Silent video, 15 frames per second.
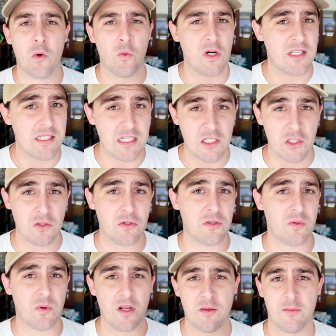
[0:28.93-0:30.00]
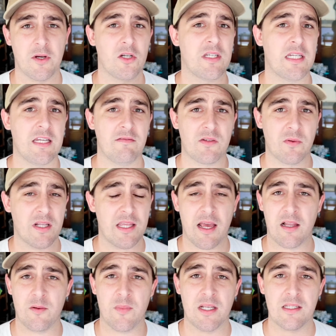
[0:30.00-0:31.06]
What does he use? What are the motifs? What are the
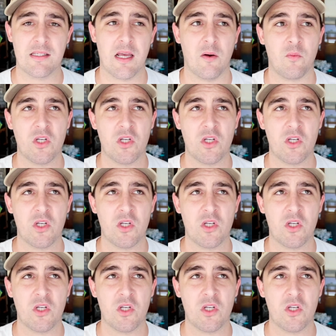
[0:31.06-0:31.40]
elements?